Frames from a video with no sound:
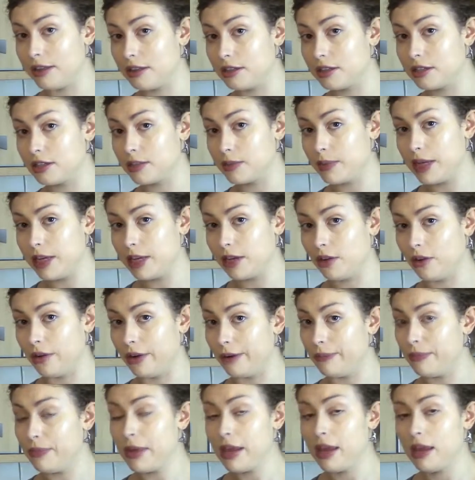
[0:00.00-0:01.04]
the sweet
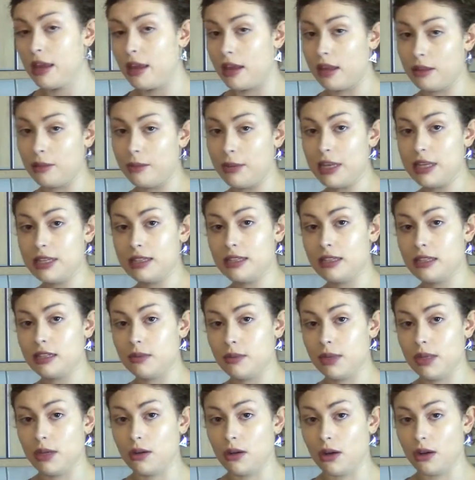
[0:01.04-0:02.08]
corn. The peas and the
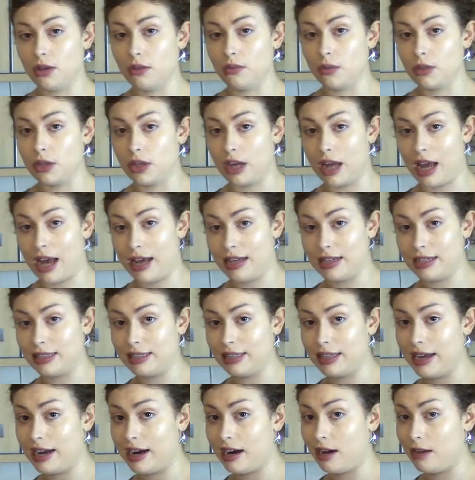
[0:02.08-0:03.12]
sweet corn we're going to add
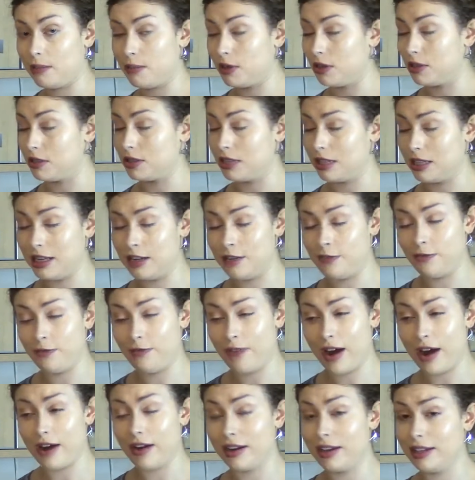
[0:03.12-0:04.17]
in later because they need
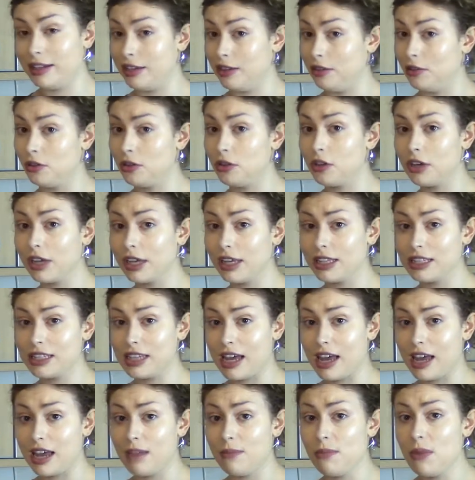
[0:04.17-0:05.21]
very little cooking
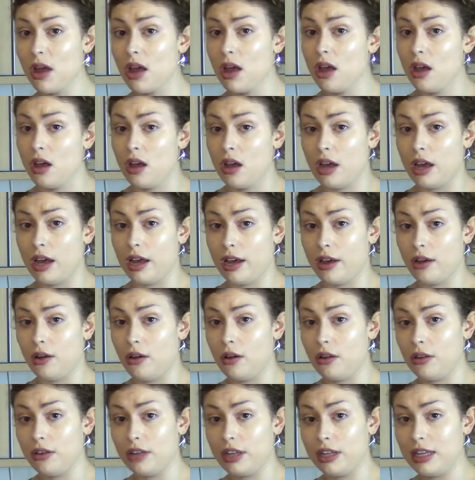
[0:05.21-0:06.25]
time.
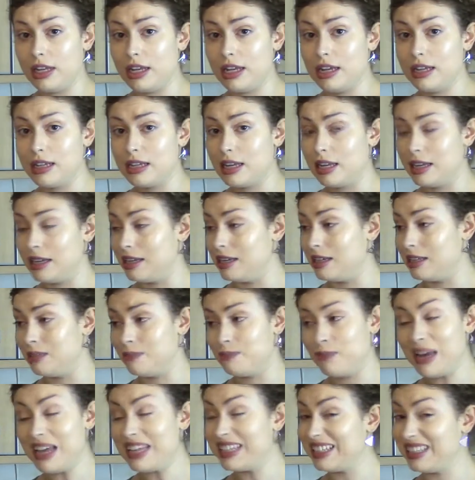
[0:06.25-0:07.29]
All they need is
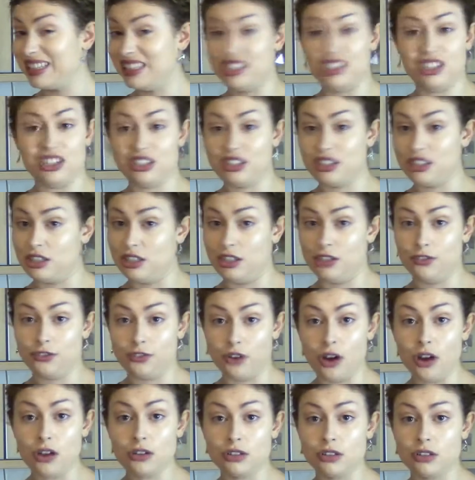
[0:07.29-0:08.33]
basically just to
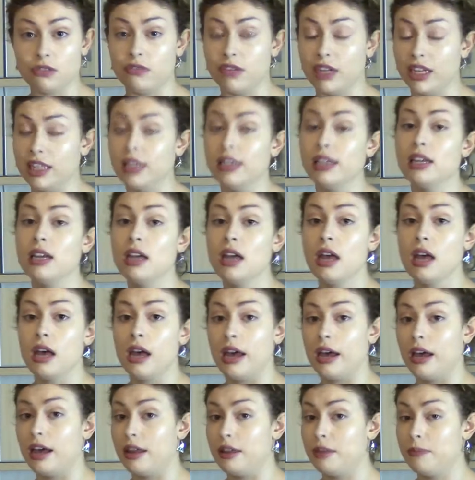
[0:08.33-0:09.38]
defrost, really.
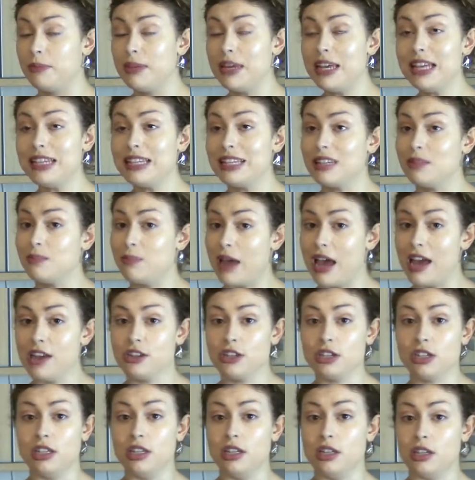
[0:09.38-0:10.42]
The peas
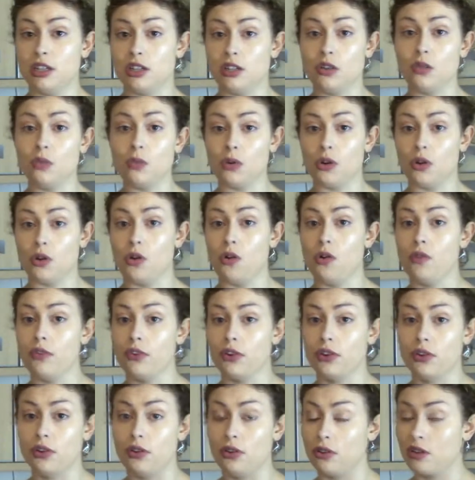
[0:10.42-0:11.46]
especially, you don't want to
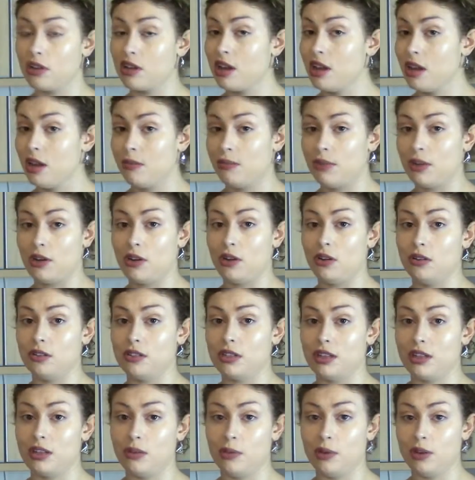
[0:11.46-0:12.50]
overcook
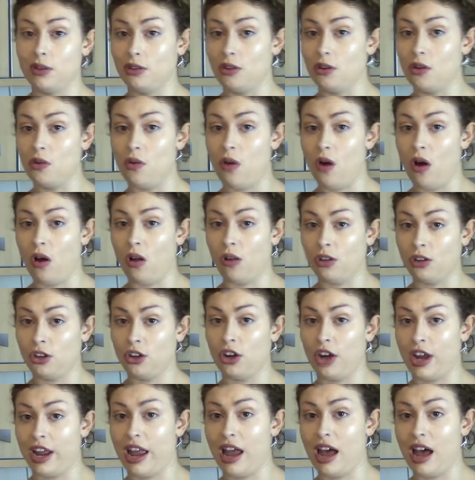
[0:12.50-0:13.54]
because they will go all
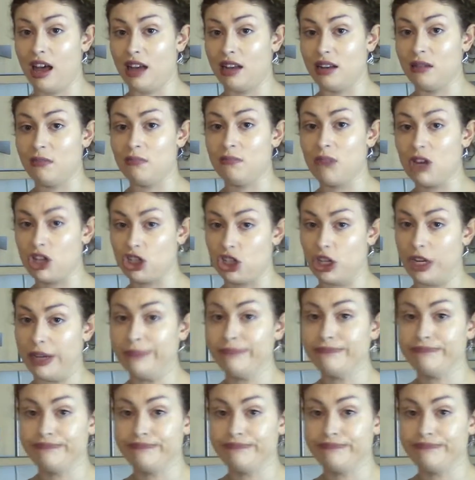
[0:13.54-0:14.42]
grey and mushy.